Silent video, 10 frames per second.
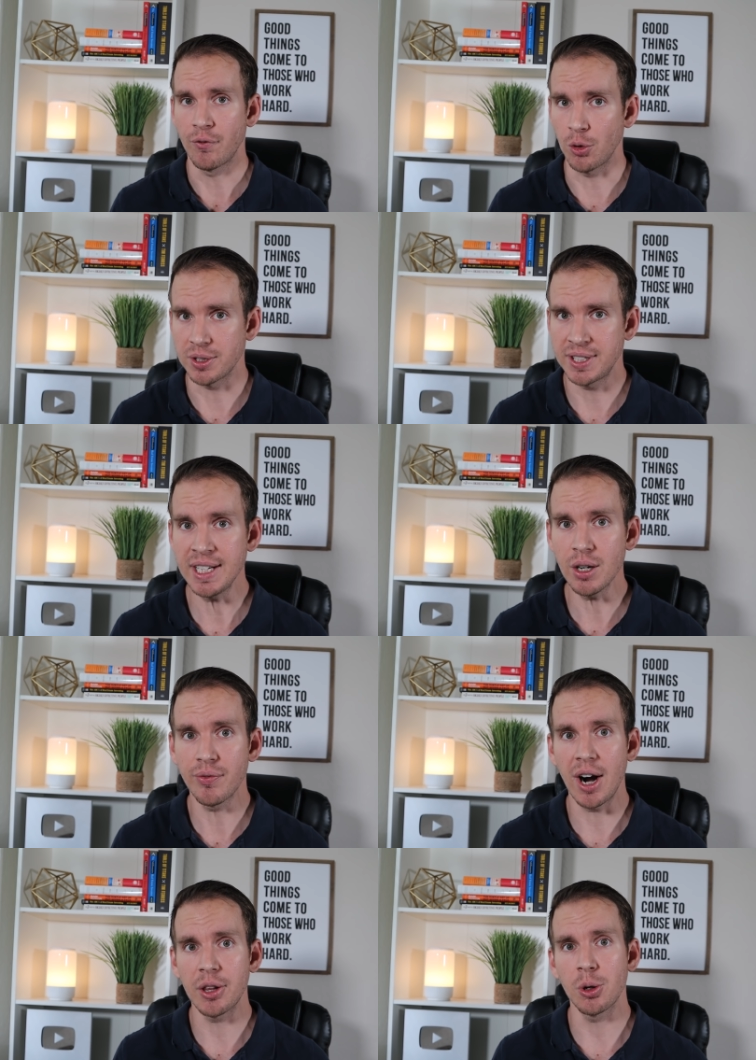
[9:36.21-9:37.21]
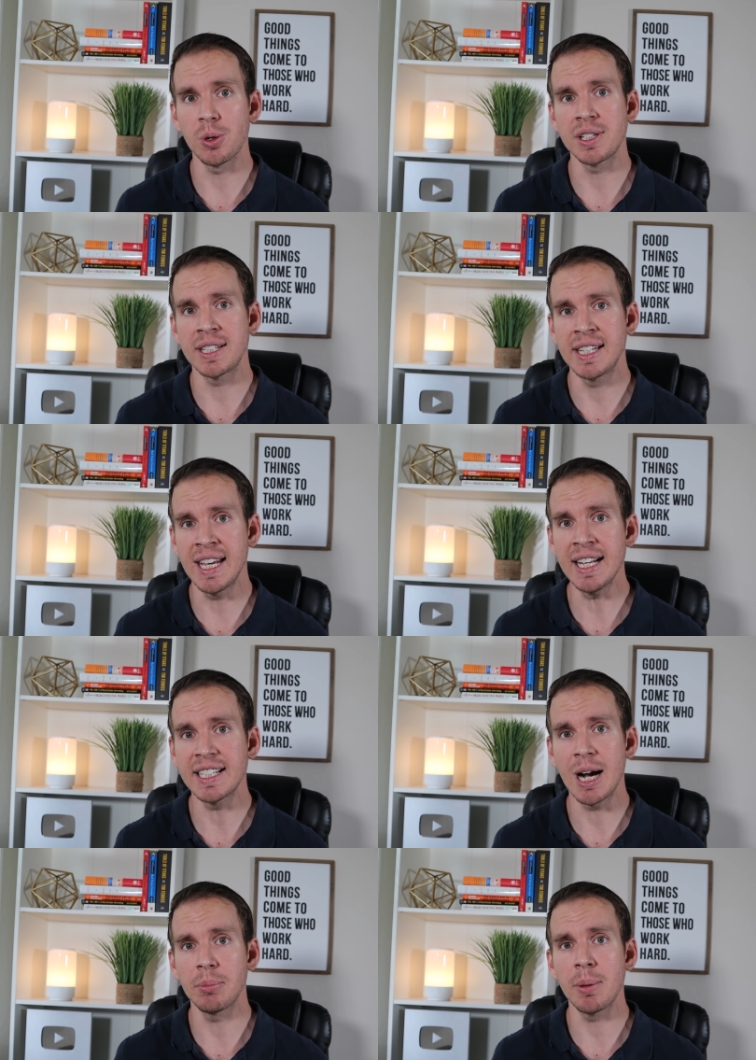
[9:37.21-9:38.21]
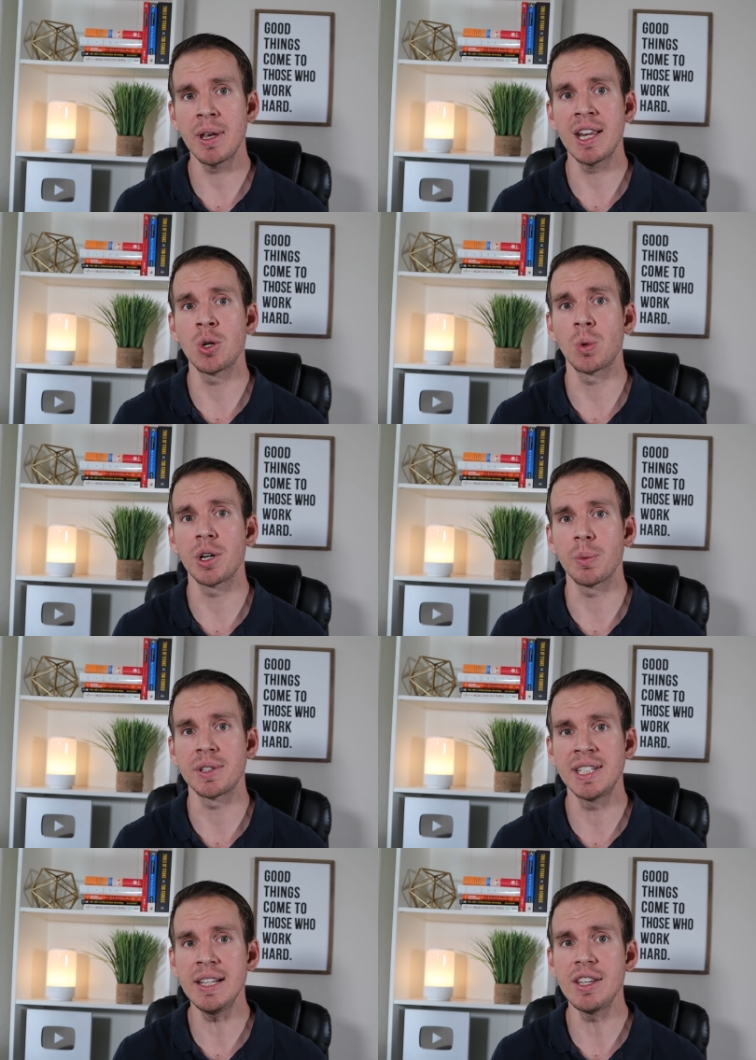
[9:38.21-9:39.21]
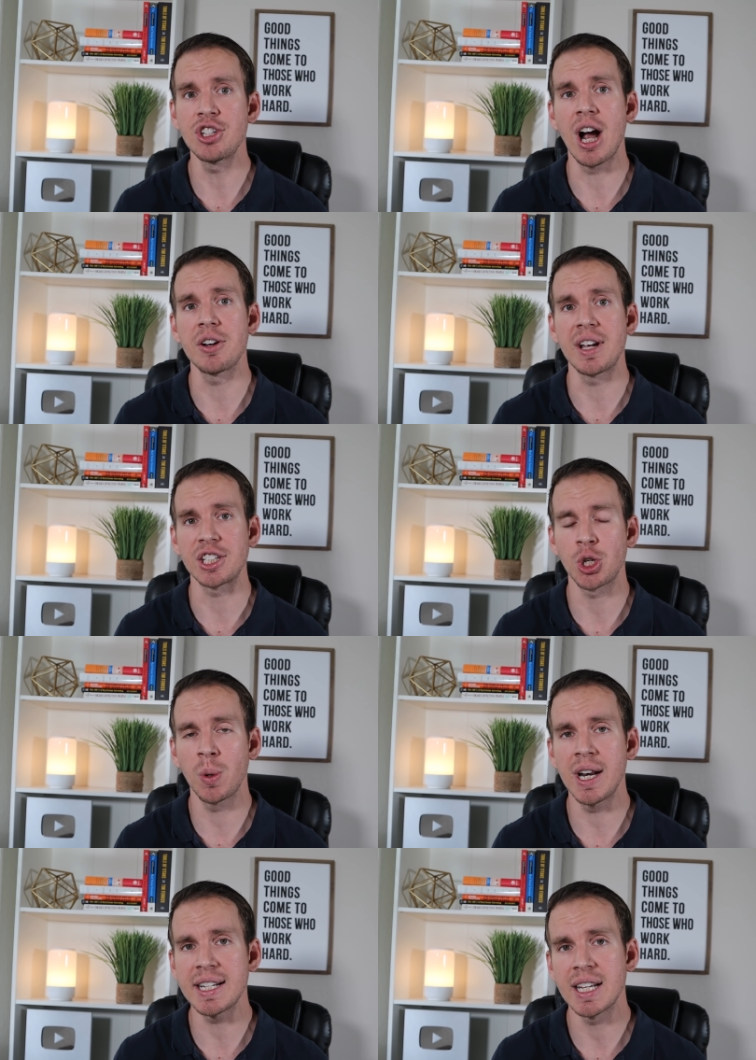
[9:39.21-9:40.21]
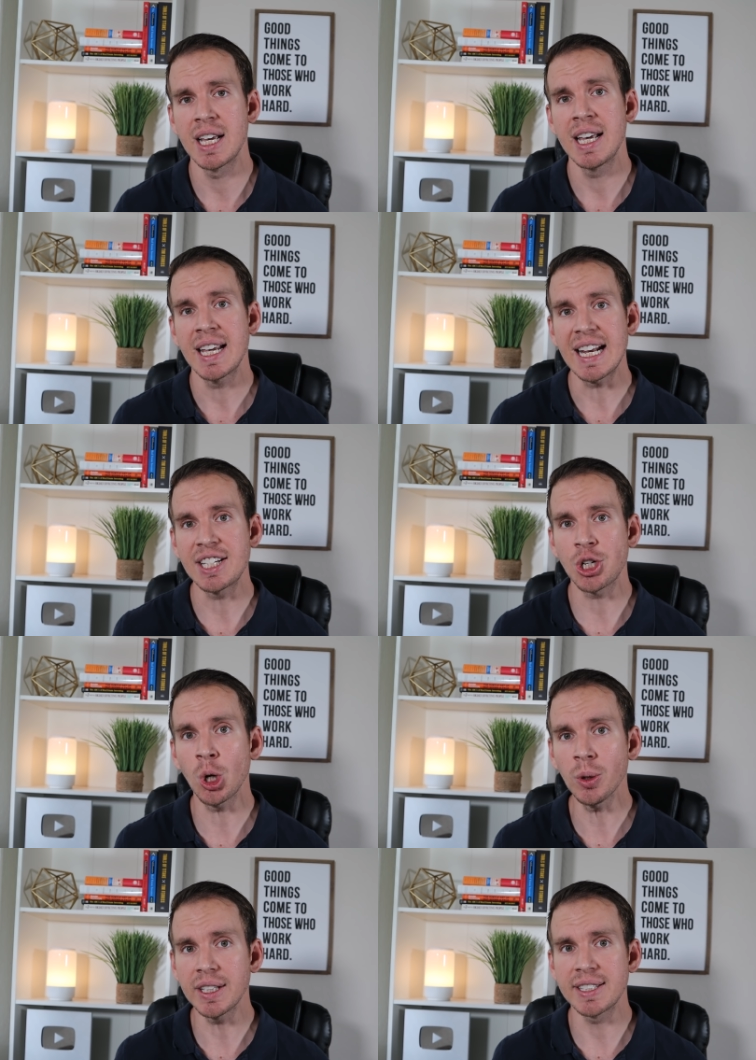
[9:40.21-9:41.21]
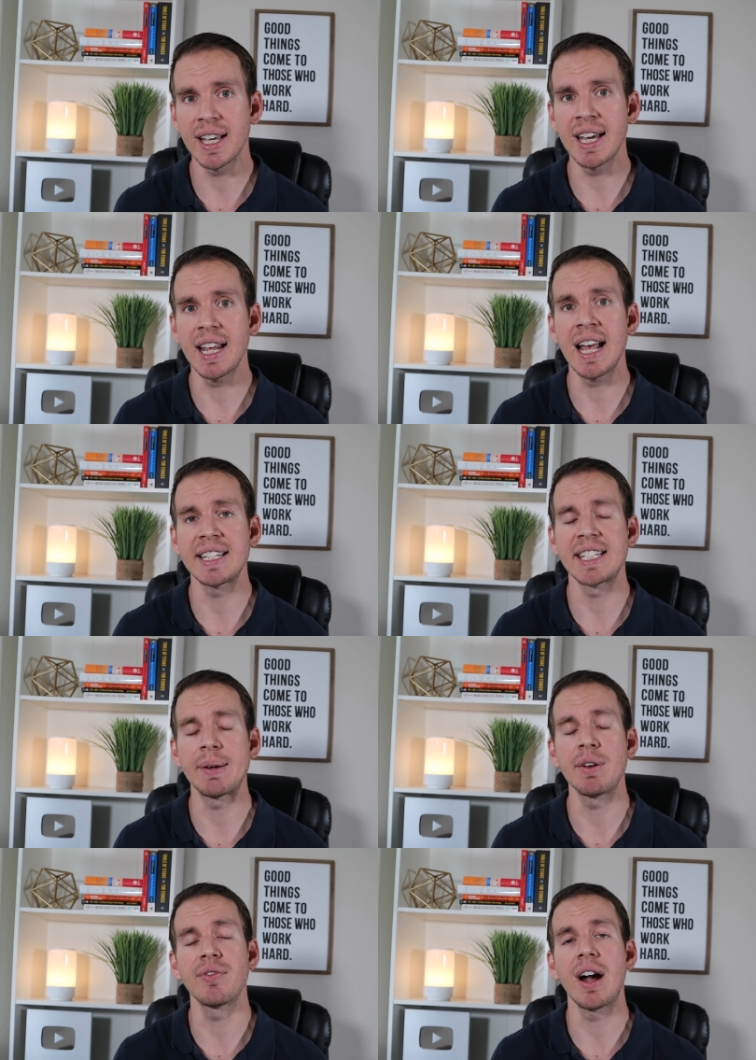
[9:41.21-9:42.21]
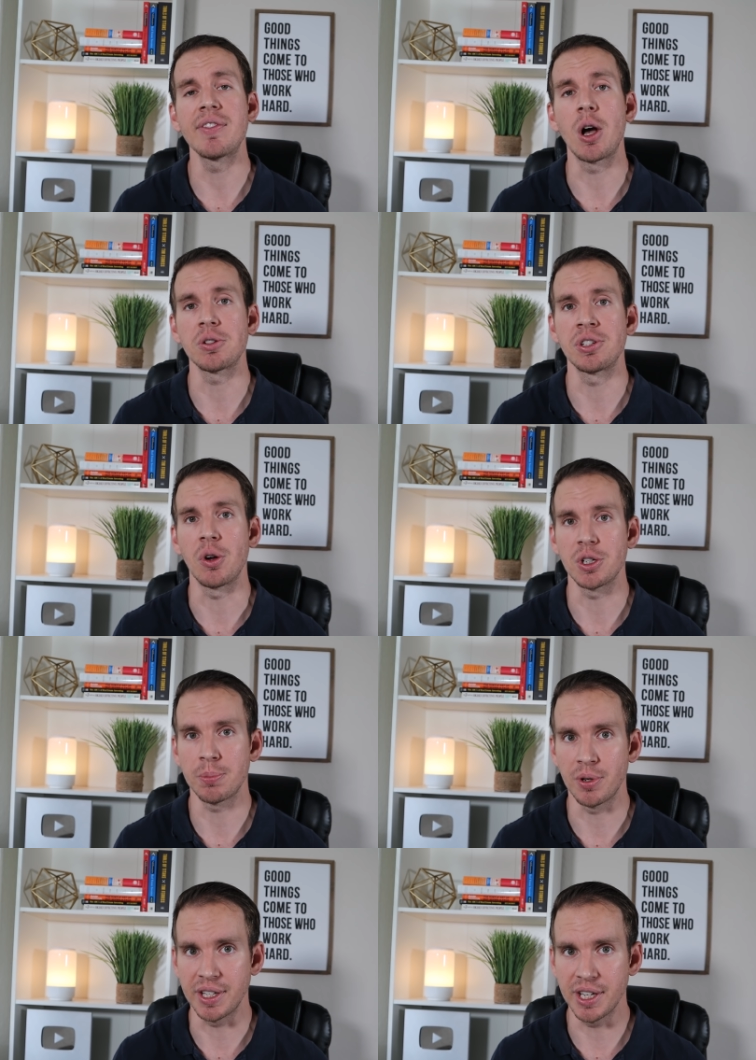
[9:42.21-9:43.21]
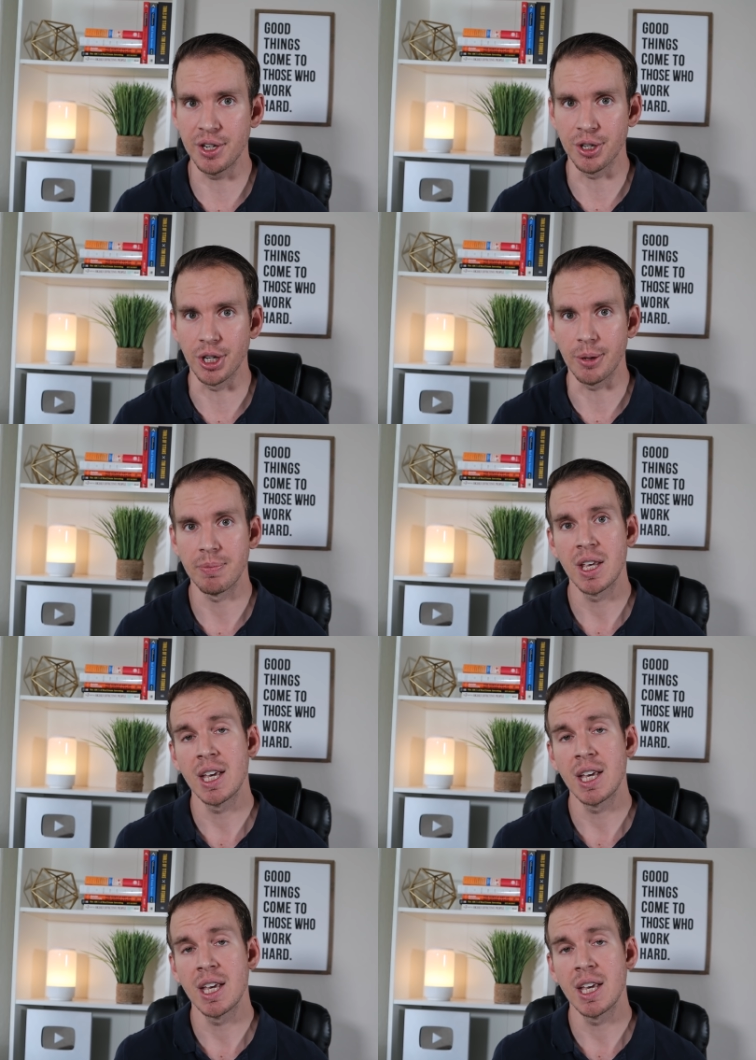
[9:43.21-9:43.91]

For single filers, the income limit in order to receive the child tax credit is currently set at $75,000 per year.